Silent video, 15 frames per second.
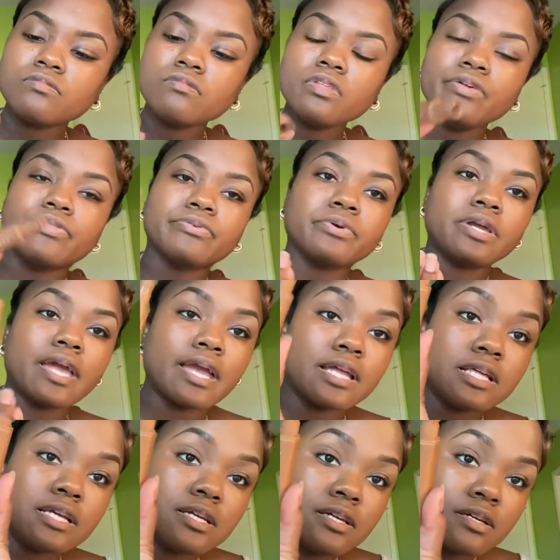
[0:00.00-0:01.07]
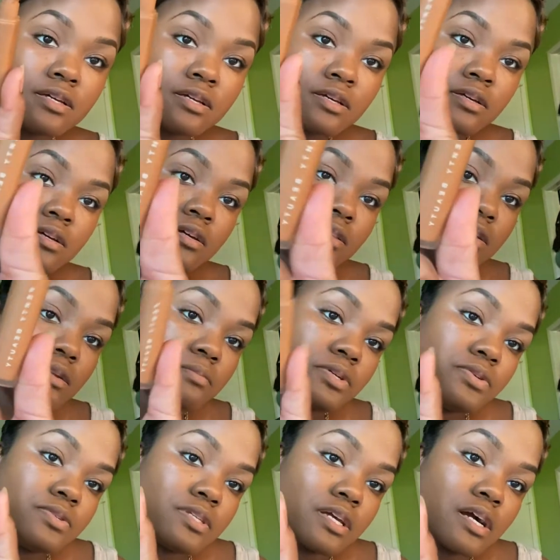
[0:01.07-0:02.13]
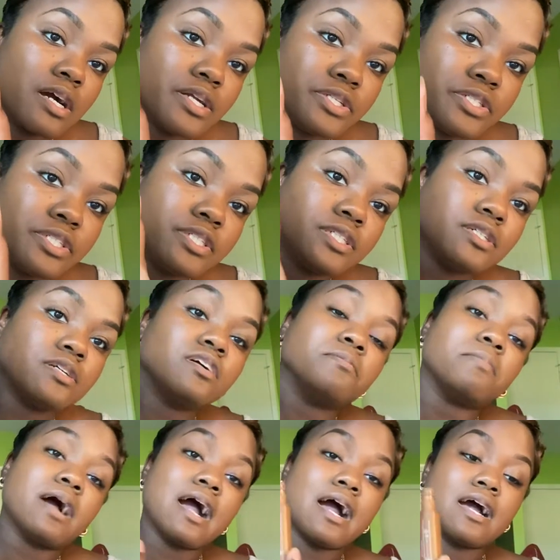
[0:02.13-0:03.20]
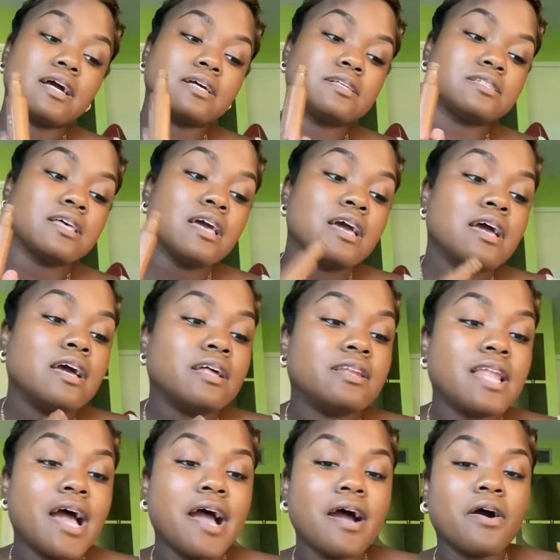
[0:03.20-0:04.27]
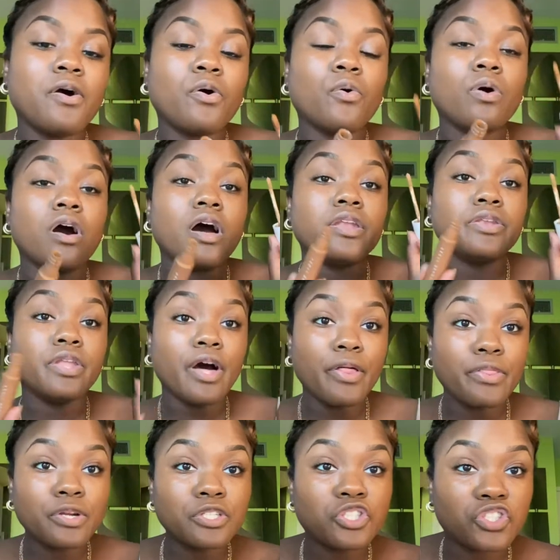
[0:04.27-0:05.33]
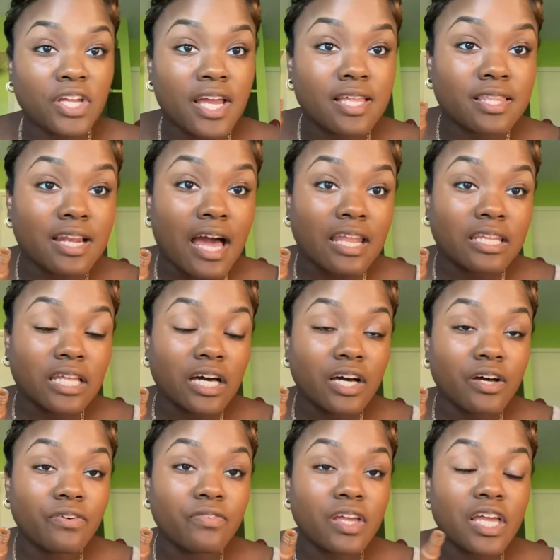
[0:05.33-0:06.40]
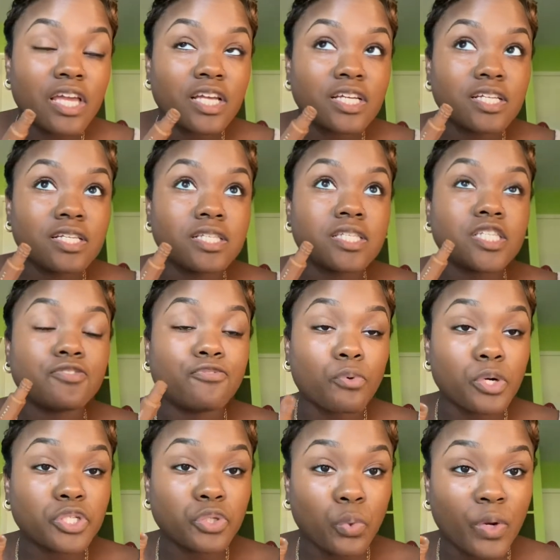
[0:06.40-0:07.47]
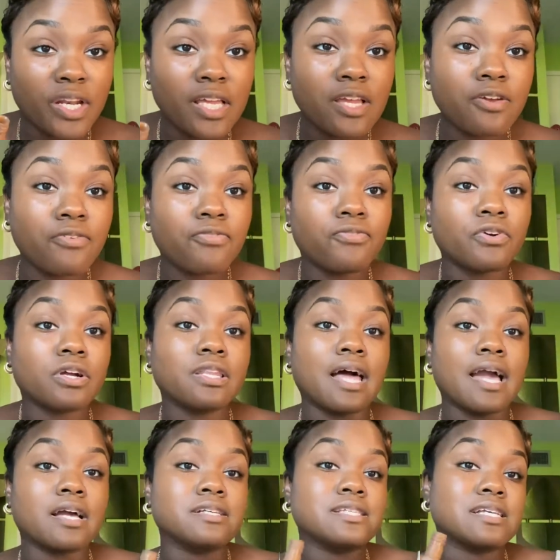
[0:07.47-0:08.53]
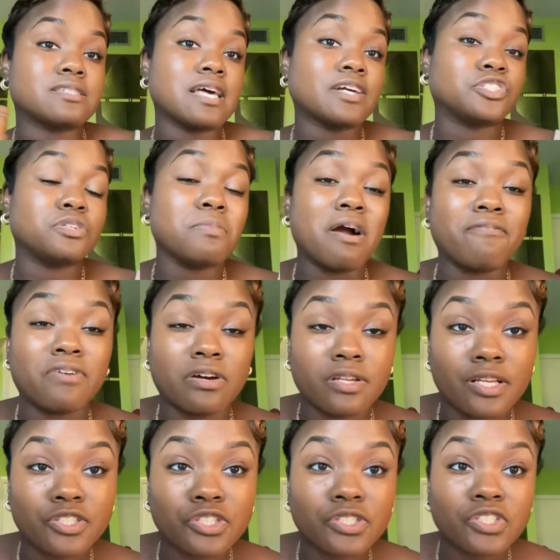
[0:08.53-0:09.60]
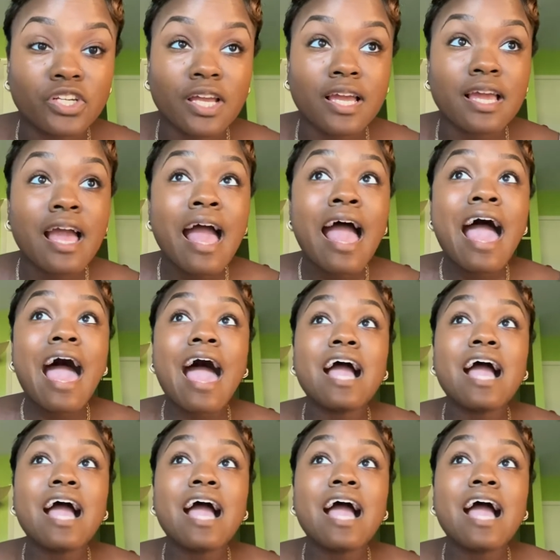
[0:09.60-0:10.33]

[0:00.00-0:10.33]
380. I'm using under my eyes. Now, another shade that I love is 420 for, like, because that's actually my foundation shade. I